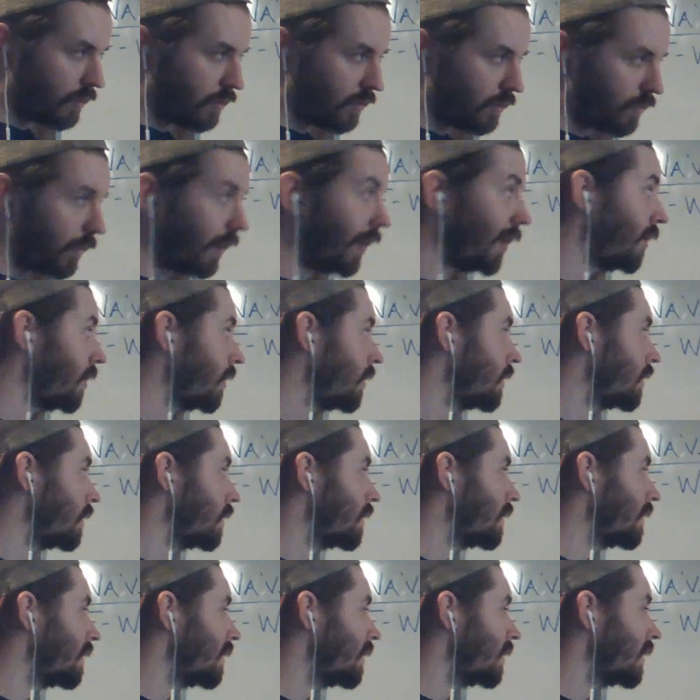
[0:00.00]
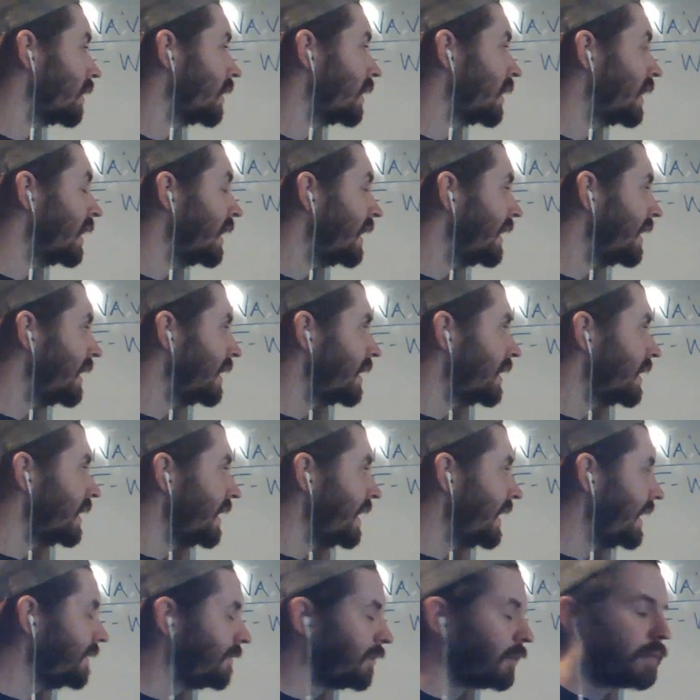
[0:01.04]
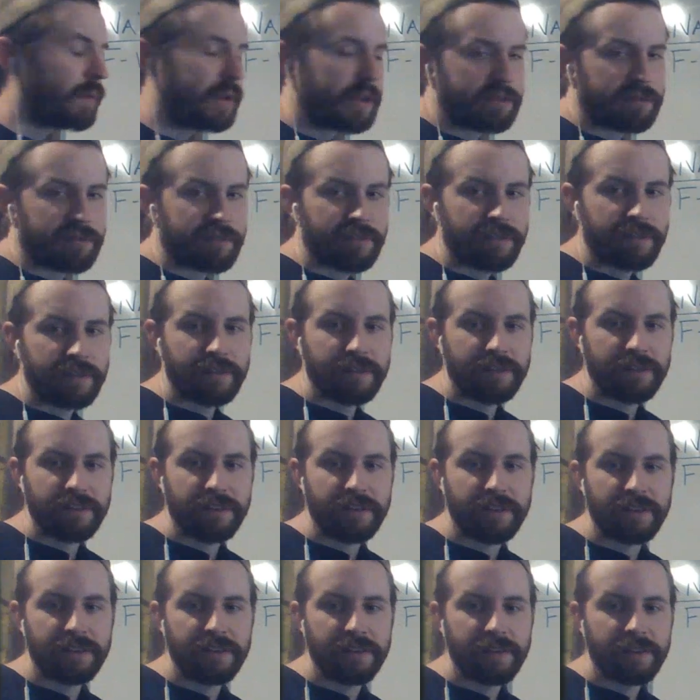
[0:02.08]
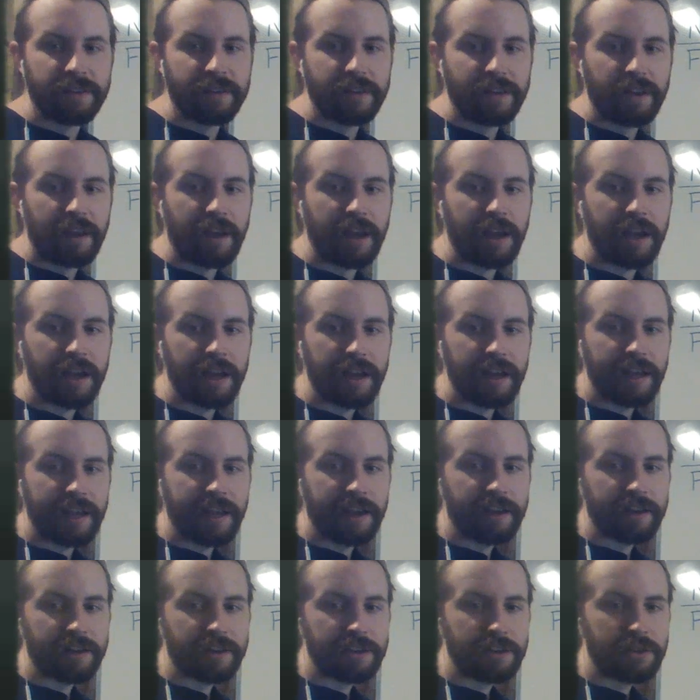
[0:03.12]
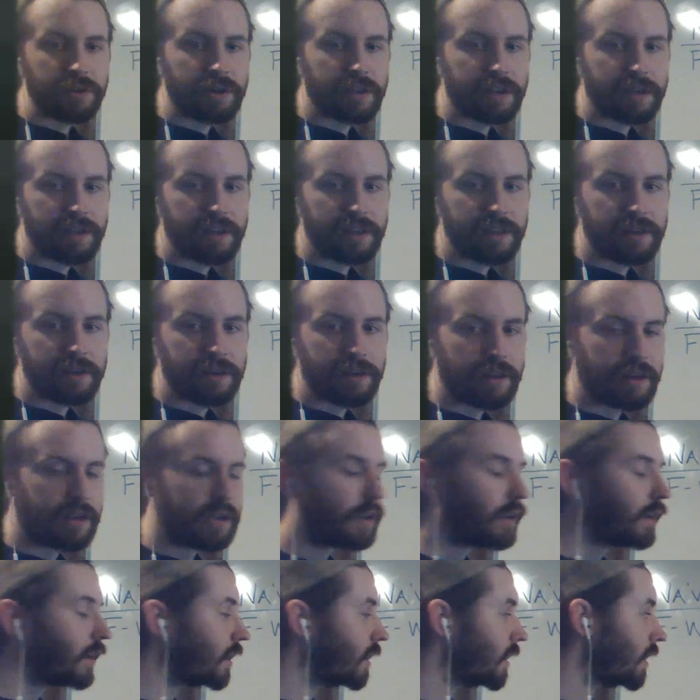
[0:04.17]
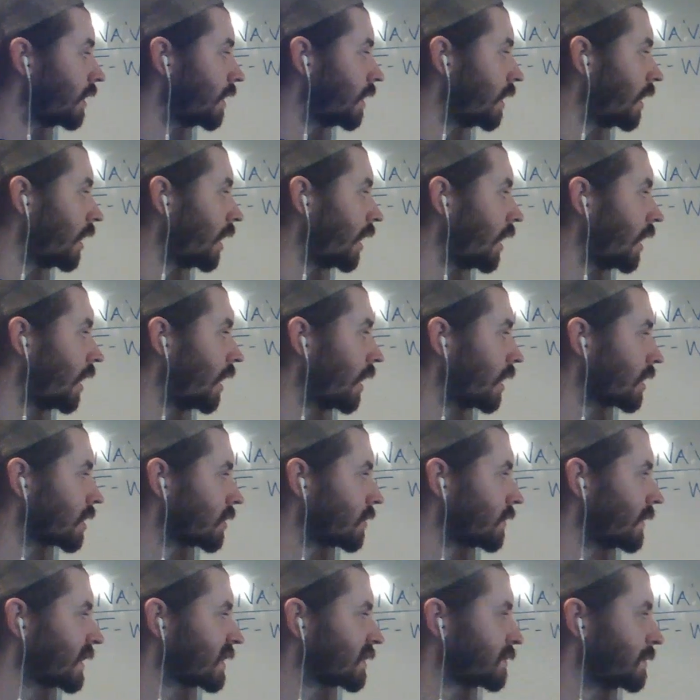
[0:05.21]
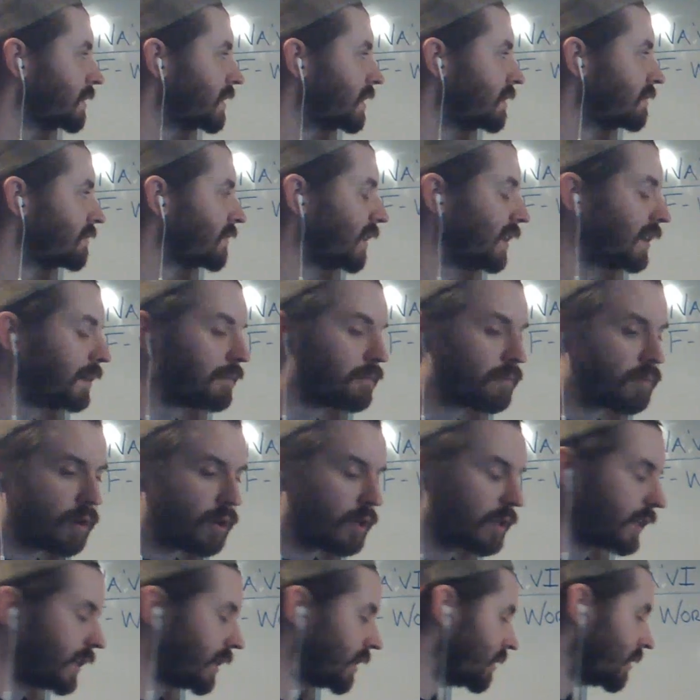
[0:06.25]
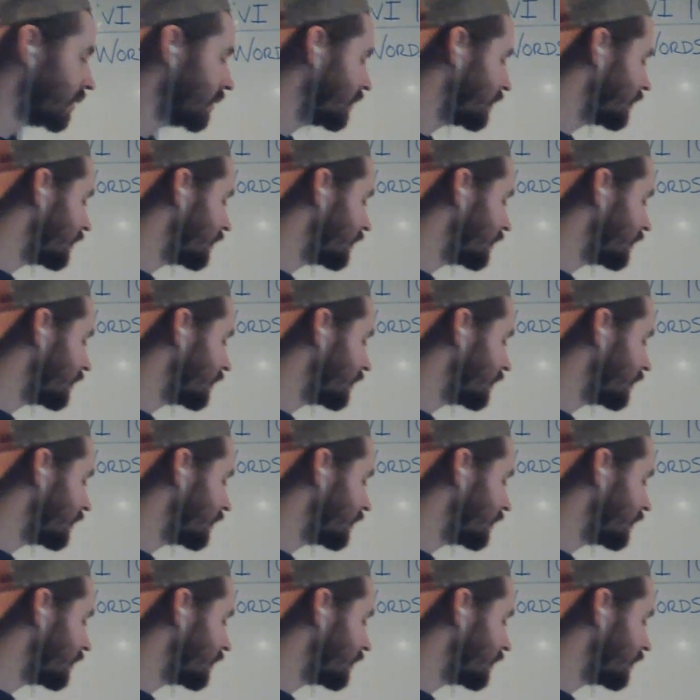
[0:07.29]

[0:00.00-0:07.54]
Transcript: well, even with, Anna, you can correct me if I am wrong here,